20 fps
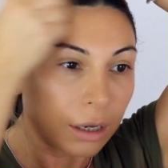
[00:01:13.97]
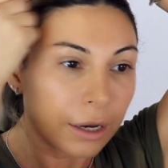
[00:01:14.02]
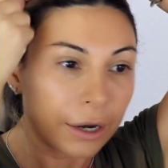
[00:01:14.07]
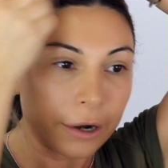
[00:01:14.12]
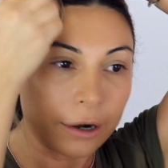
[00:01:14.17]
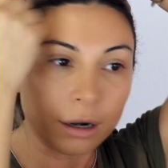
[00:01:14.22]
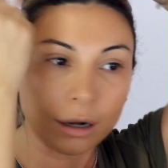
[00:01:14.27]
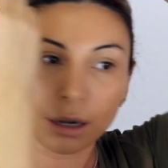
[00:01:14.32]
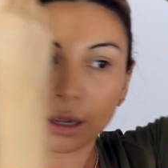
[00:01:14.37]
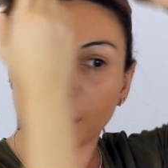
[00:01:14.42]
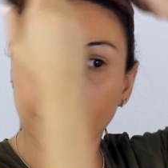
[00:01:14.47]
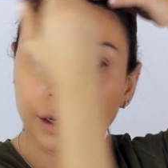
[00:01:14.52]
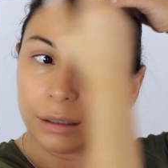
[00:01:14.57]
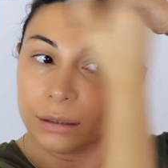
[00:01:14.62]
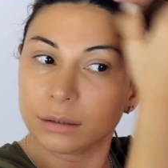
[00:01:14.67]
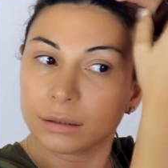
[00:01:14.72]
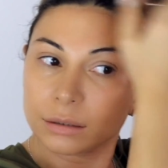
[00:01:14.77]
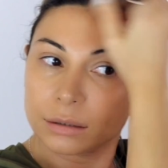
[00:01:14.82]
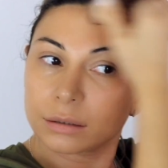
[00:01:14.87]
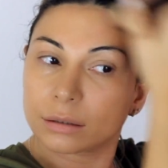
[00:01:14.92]

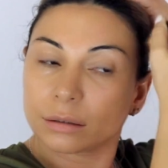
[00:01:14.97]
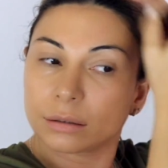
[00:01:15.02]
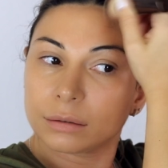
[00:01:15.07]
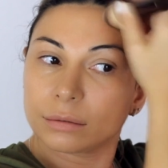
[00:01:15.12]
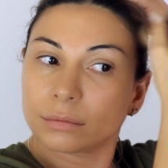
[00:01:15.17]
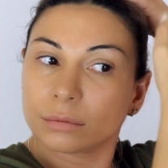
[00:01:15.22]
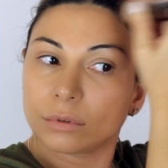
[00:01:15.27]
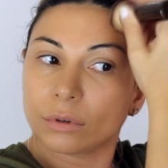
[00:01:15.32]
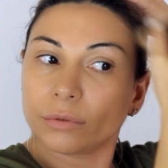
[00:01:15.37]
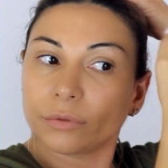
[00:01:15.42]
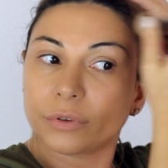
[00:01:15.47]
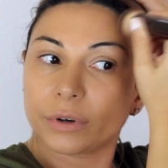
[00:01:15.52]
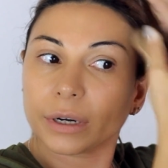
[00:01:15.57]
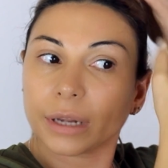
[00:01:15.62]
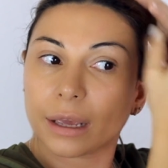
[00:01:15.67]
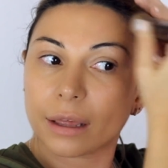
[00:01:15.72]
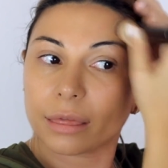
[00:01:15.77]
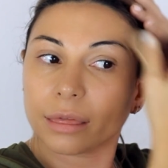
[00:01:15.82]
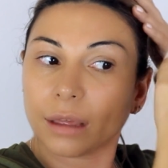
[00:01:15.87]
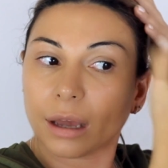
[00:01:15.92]
hairlines. Don't
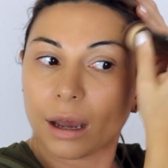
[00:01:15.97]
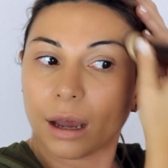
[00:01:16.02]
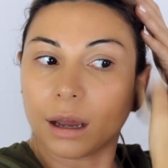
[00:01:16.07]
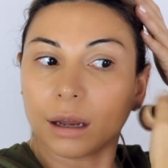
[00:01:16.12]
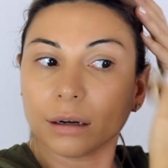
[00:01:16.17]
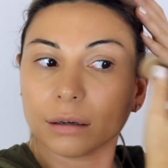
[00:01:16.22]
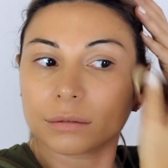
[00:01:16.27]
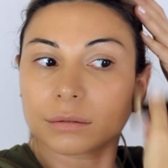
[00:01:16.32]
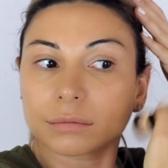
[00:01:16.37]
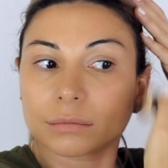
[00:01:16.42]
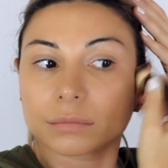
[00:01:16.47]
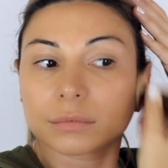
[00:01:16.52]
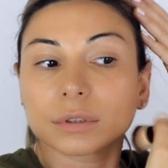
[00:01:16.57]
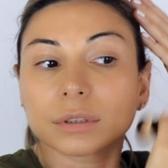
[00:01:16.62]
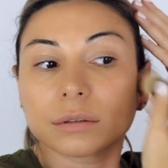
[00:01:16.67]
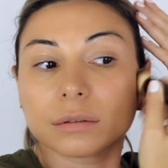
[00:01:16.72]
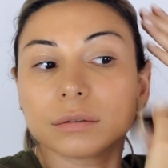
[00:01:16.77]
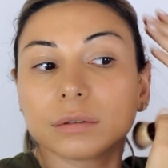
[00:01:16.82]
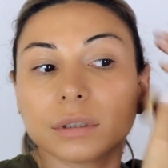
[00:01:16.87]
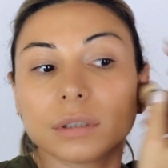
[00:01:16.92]
forget that,
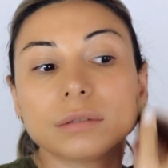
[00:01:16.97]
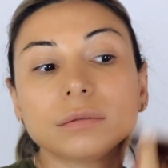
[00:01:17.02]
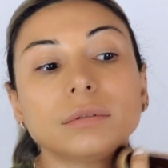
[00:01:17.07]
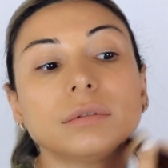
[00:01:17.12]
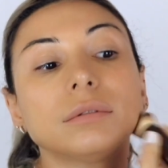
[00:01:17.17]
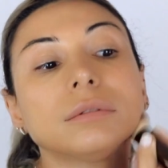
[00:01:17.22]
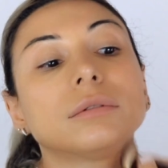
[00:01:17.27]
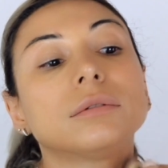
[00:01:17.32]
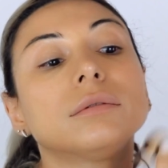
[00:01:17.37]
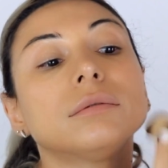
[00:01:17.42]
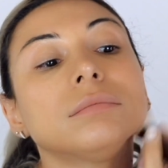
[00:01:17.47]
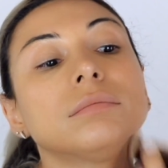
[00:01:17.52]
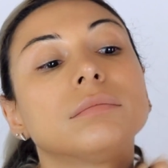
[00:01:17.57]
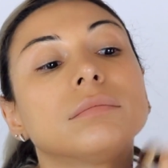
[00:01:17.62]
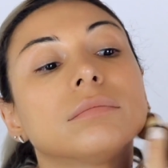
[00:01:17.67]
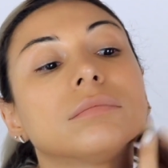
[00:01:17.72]
because you never know.